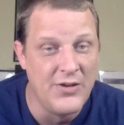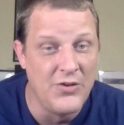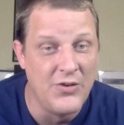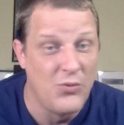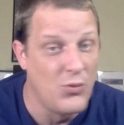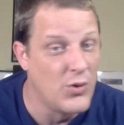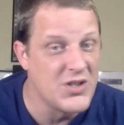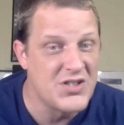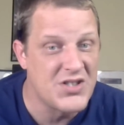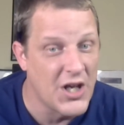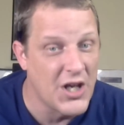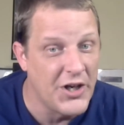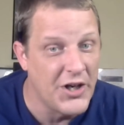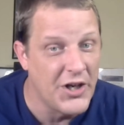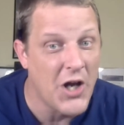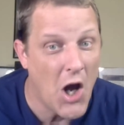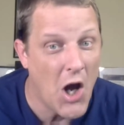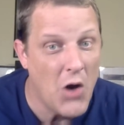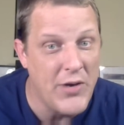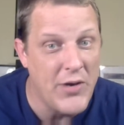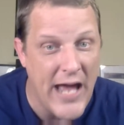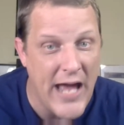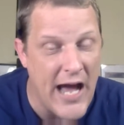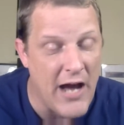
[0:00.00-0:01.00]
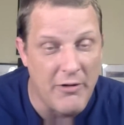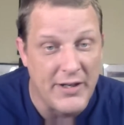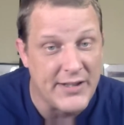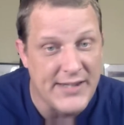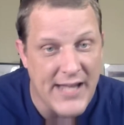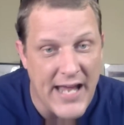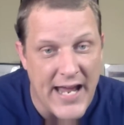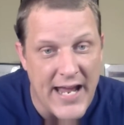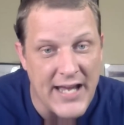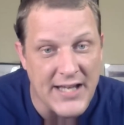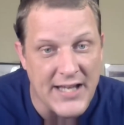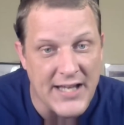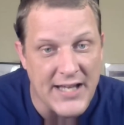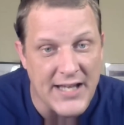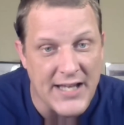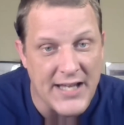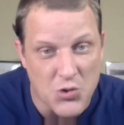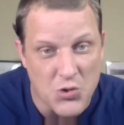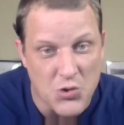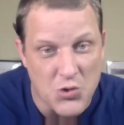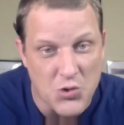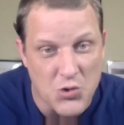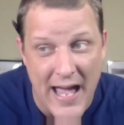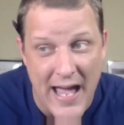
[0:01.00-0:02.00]
was going to go down at the hands of
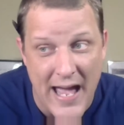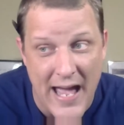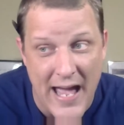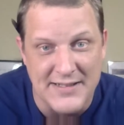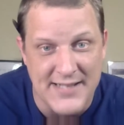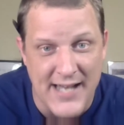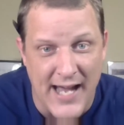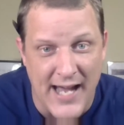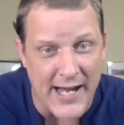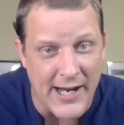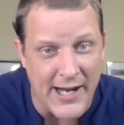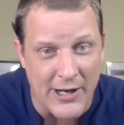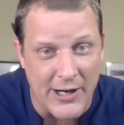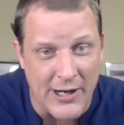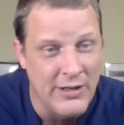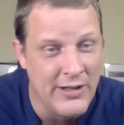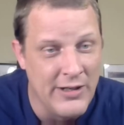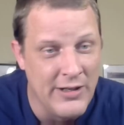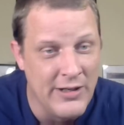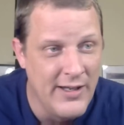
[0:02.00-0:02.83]
Drew McIntyre.